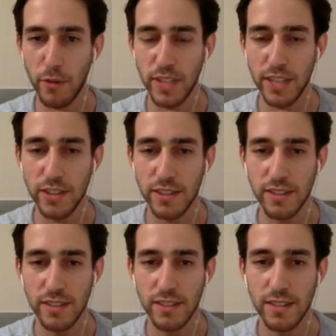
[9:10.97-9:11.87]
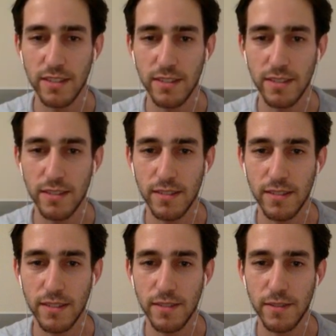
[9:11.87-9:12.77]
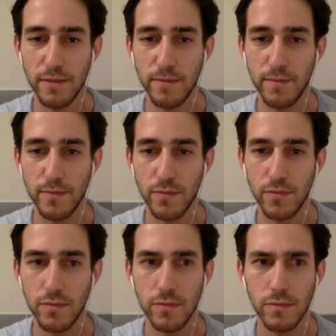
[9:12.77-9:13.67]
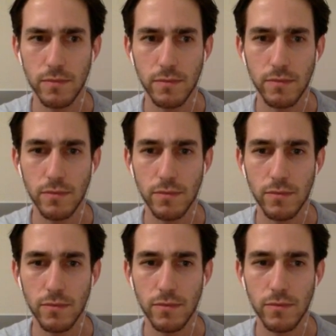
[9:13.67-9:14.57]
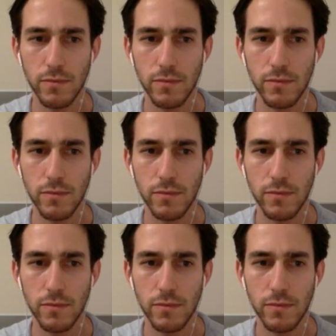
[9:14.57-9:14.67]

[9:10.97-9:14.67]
The person shown says nothing.